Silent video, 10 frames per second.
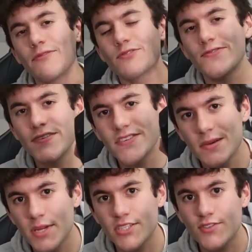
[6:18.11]
after
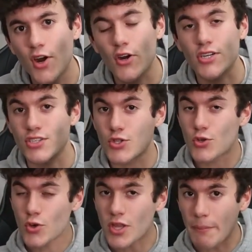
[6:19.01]
15 minutes of charging, so you
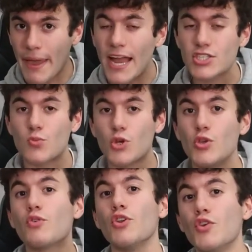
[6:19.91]
can only imagine what
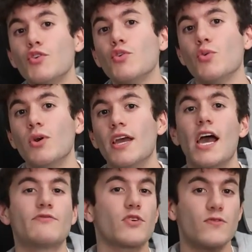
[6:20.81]
you can do
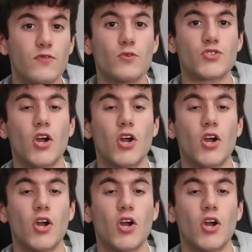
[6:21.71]
after a full